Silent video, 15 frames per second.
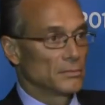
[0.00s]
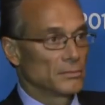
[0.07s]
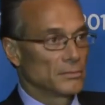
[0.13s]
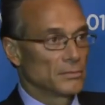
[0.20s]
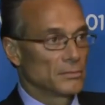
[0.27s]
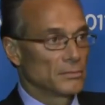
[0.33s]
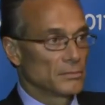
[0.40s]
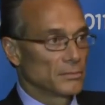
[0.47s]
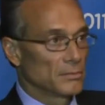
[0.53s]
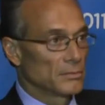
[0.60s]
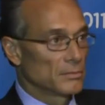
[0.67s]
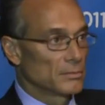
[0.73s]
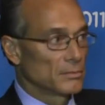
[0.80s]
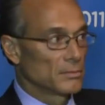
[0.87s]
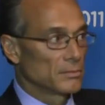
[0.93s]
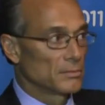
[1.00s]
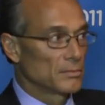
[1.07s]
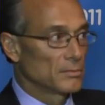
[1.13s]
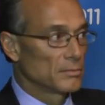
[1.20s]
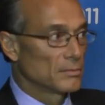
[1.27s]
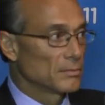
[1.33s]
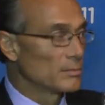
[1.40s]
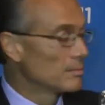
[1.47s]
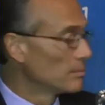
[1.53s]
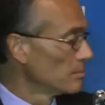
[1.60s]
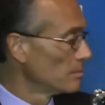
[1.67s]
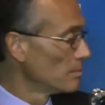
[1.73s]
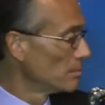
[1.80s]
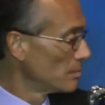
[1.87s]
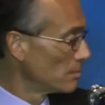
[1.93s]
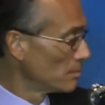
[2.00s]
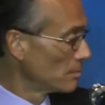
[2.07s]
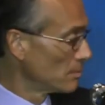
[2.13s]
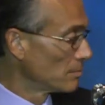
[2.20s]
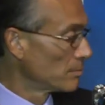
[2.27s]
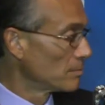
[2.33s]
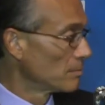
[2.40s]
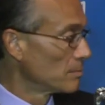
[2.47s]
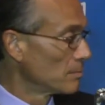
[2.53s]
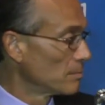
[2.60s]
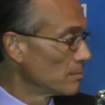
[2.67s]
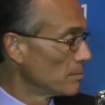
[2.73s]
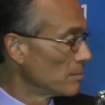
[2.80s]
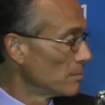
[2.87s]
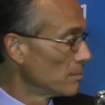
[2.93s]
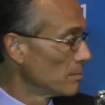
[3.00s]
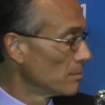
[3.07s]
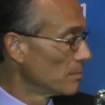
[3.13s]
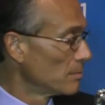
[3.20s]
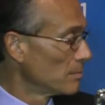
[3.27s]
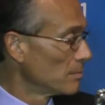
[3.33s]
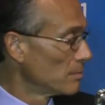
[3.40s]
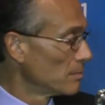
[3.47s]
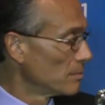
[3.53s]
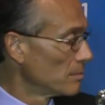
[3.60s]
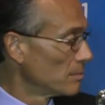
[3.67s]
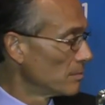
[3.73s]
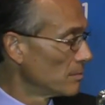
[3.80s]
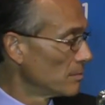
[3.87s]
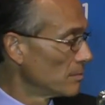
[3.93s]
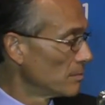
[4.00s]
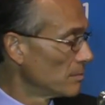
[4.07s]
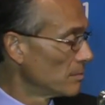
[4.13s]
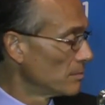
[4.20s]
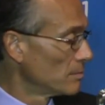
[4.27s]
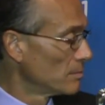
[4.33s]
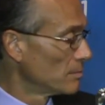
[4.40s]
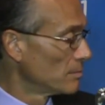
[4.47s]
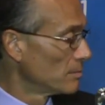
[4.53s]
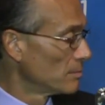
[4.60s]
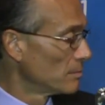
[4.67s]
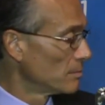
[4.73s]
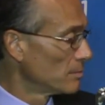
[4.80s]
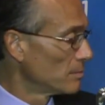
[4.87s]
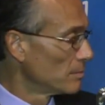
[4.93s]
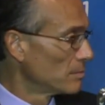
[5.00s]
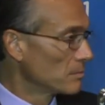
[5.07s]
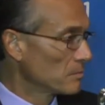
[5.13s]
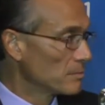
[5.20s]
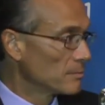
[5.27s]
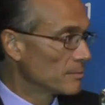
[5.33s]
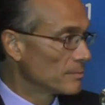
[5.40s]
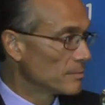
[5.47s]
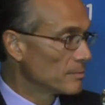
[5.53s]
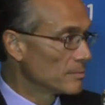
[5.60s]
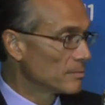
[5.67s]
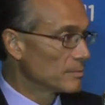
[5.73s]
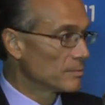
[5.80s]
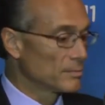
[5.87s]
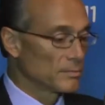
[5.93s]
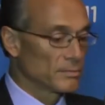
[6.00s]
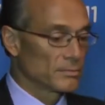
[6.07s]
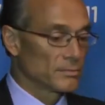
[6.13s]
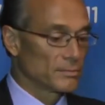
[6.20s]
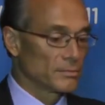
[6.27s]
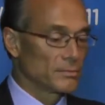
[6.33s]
This person isn't speaking.